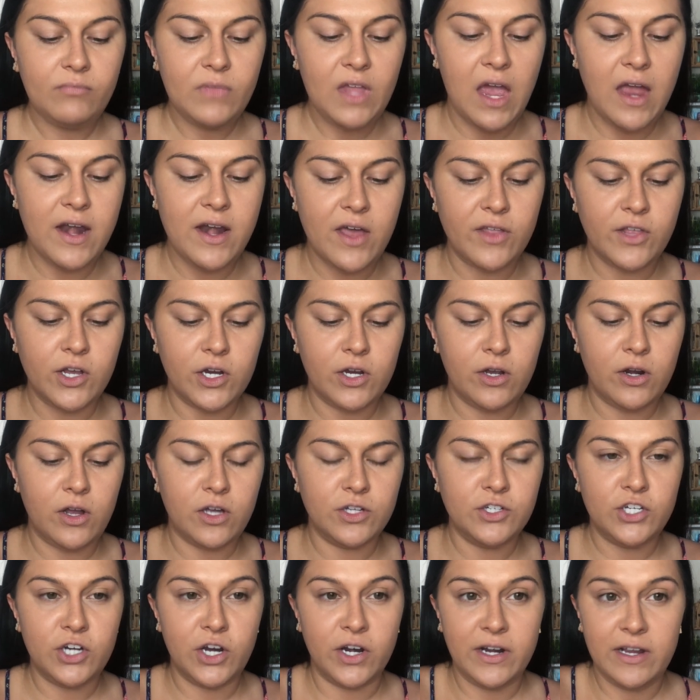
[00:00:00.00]
Another good
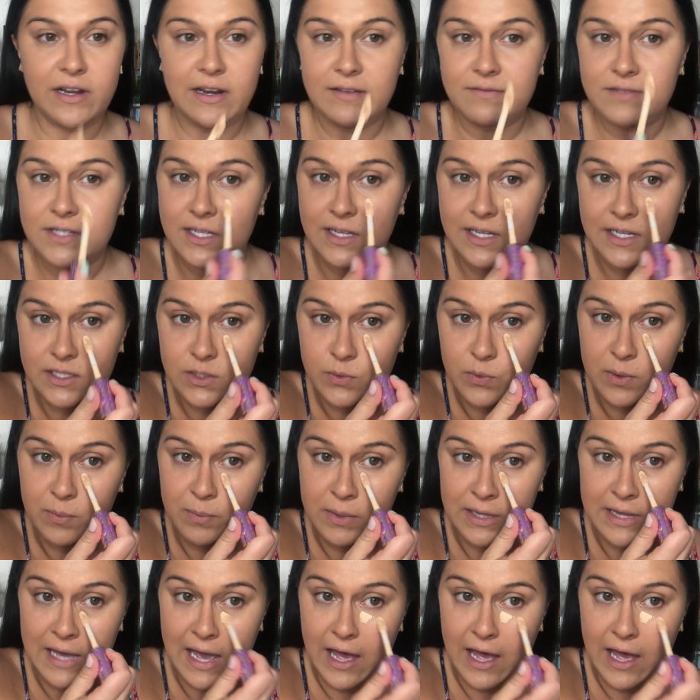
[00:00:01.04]
alternative to this would be the